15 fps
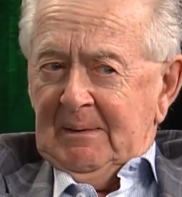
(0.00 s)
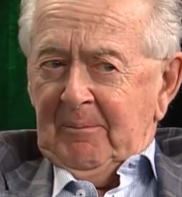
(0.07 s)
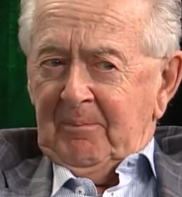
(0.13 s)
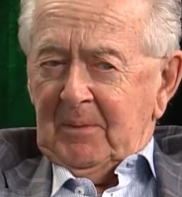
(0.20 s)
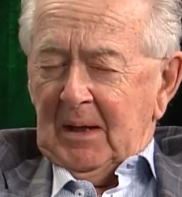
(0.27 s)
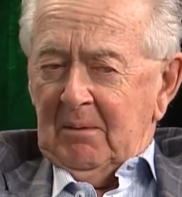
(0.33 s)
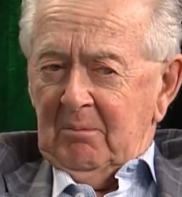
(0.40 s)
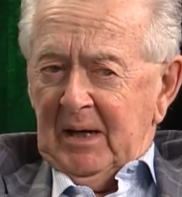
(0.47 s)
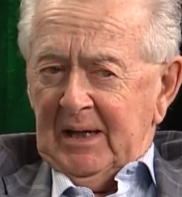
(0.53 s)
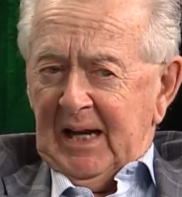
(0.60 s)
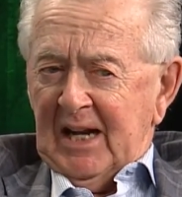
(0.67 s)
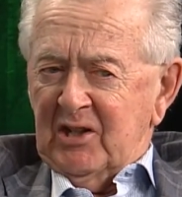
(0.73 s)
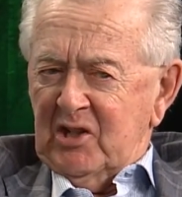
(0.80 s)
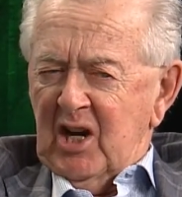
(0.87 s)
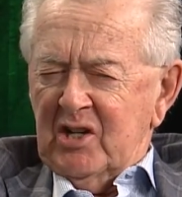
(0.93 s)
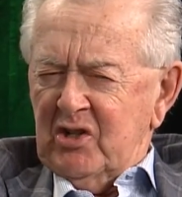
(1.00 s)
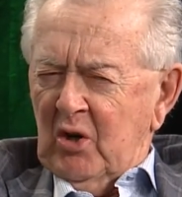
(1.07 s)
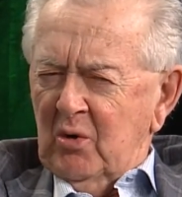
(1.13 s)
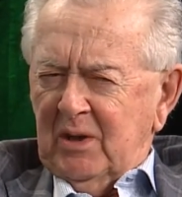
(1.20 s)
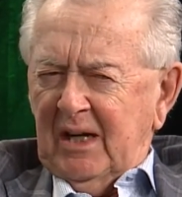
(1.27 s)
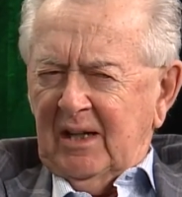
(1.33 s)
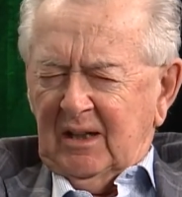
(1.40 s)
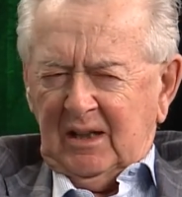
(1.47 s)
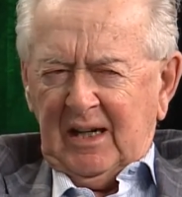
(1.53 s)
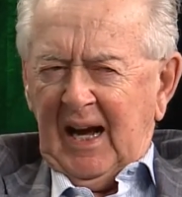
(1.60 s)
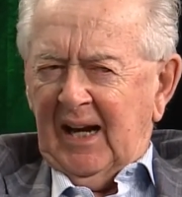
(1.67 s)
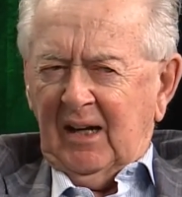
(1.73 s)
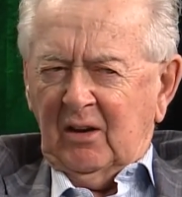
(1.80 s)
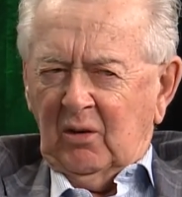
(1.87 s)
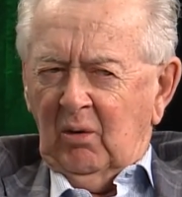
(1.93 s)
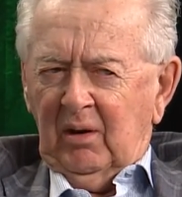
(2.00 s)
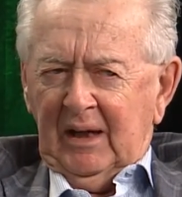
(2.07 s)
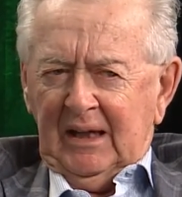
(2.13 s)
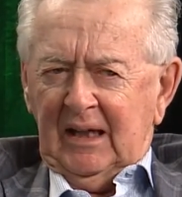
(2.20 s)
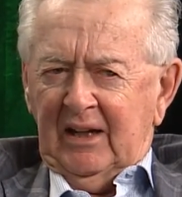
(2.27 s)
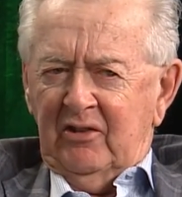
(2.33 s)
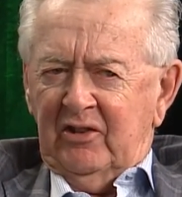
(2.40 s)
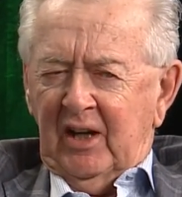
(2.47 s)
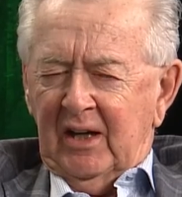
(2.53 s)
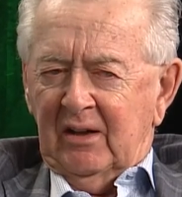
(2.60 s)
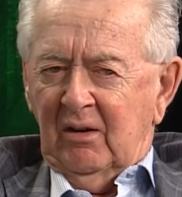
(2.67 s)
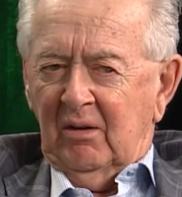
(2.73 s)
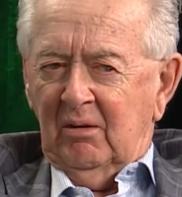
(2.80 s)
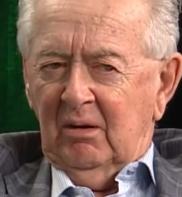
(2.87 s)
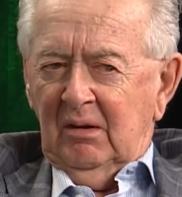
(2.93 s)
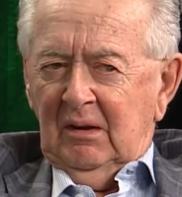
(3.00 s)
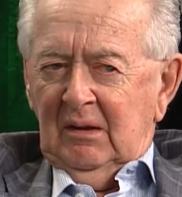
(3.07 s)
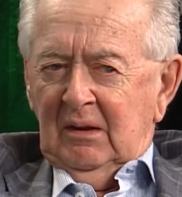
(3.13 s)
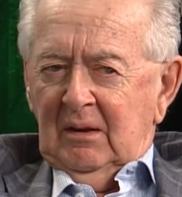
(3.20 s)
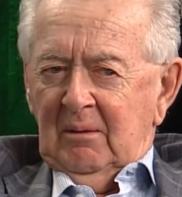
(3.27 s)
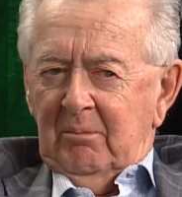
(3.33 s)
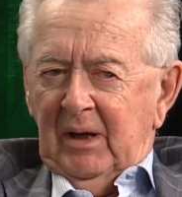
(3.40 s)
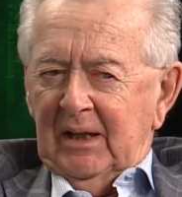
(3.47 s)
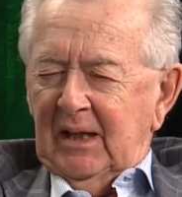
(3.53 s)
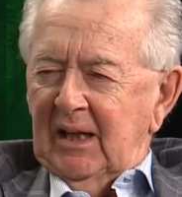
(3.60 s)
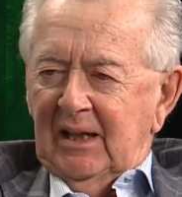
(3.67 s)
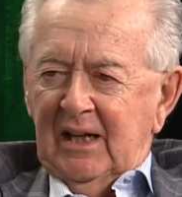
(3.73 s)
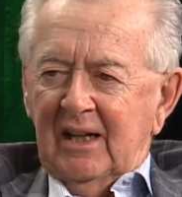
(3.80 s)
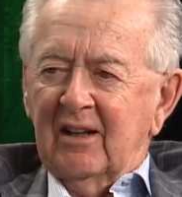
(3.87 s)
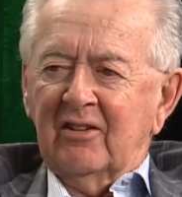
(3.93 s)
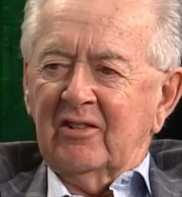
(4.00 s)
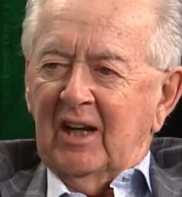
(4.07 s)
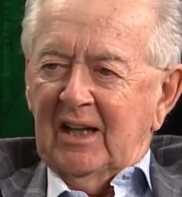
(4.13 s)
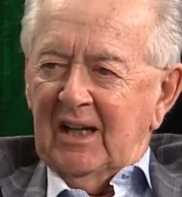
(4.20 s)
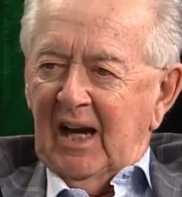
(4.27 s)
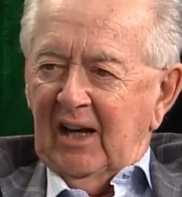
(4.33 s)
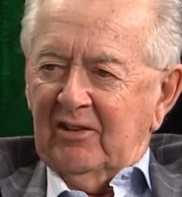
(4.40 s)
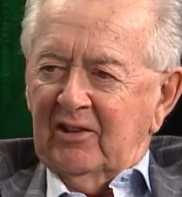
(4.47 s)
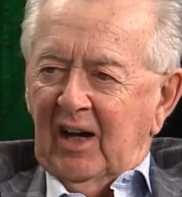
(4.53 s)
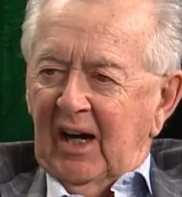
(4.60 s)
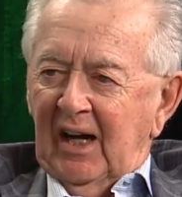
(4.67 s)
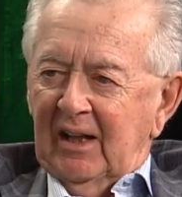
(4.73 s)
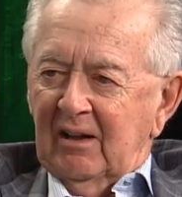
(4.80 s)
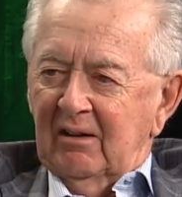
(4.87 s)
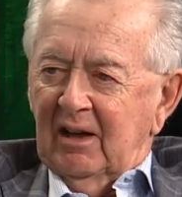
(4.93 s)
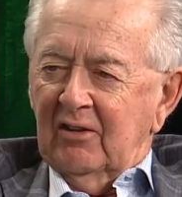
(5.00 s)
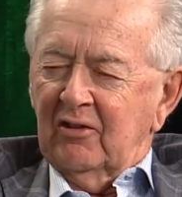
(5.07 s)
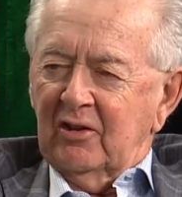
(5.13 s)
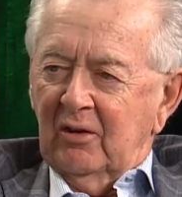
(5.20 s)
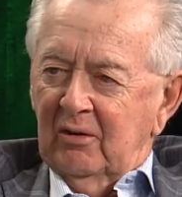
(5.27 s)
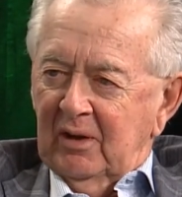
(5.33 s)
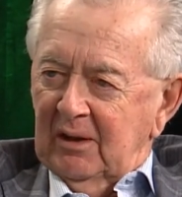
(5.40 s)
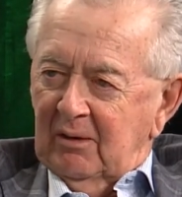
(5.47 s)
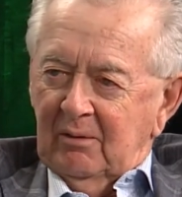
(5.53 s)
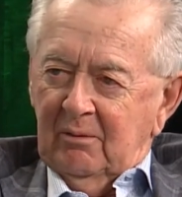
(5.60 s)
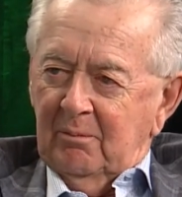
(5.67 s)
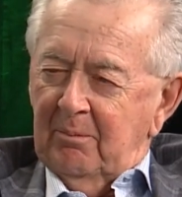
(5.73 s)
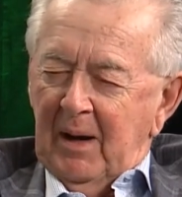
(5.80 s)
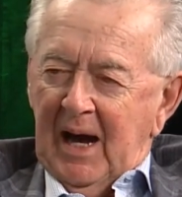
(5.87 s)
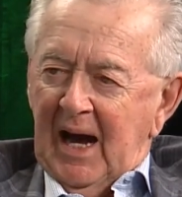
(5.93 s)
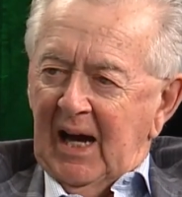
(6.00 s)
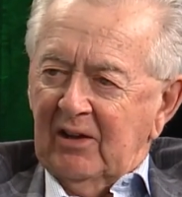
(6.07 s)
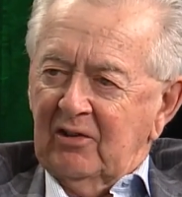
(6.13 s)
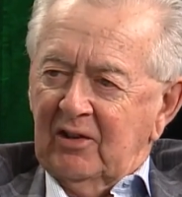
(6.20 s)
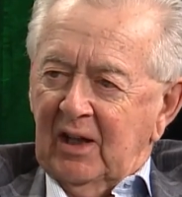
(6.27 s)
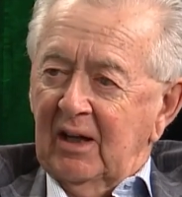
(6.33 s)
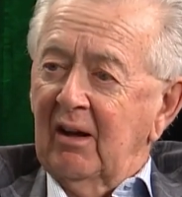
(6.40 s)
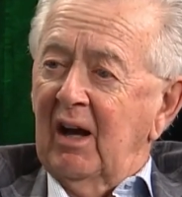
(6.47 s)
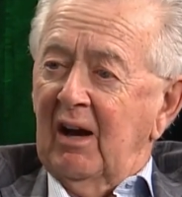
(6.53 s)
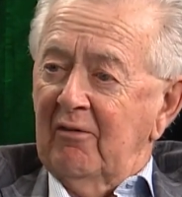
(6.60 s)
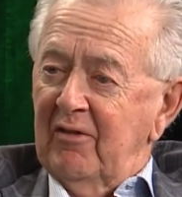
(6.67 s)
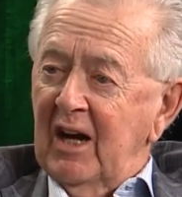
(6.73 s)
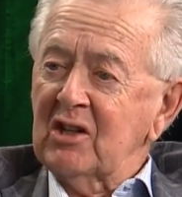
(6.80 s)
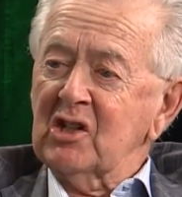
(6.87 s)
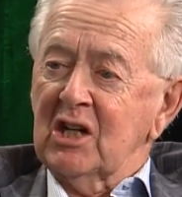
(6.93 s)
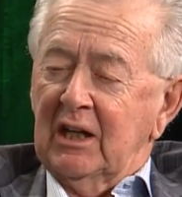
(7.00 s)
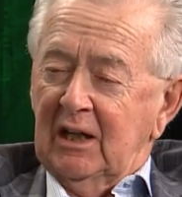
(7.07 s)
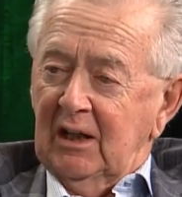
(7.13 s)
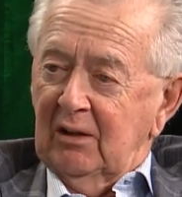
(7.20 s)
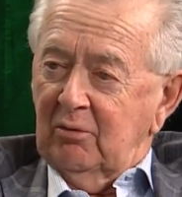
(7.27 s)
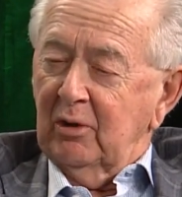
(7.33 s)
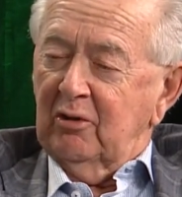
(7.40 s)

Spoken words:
But and Joe didn't categorically say no, but he didn't say yes either, and so it passed, and eventually it was